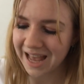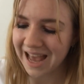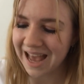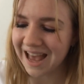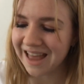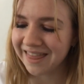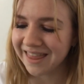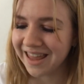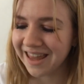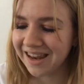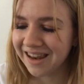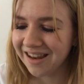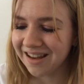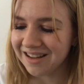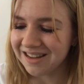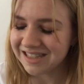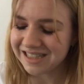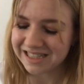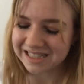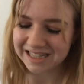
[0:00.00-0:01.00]
And then
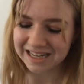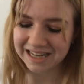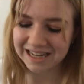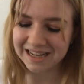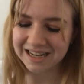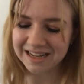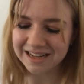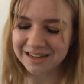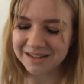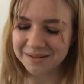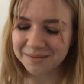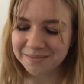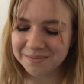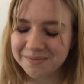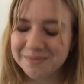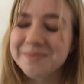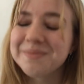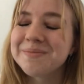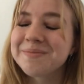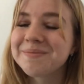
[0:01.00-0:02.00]
lastly
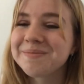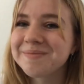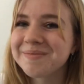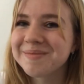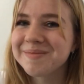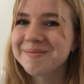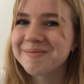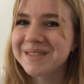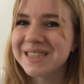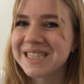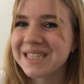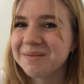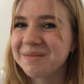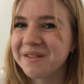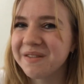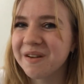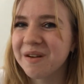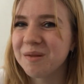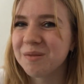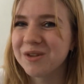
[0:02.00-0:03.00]
is my
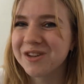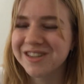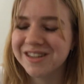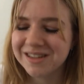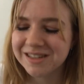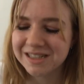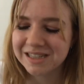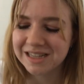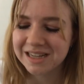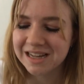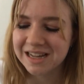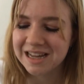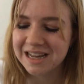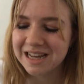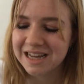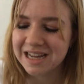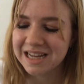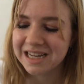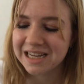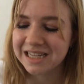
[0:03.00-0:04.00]
favourite product
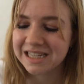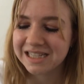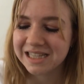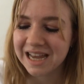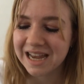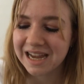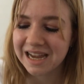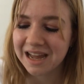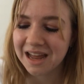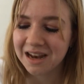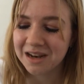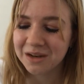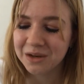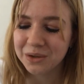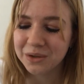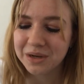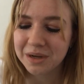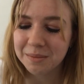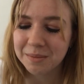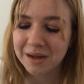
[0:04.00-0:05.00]
is a
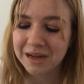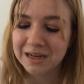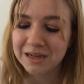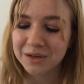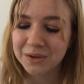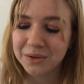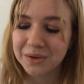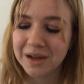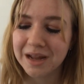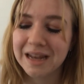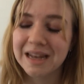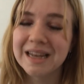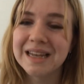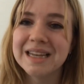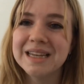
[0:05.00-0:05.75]
Luna by Luna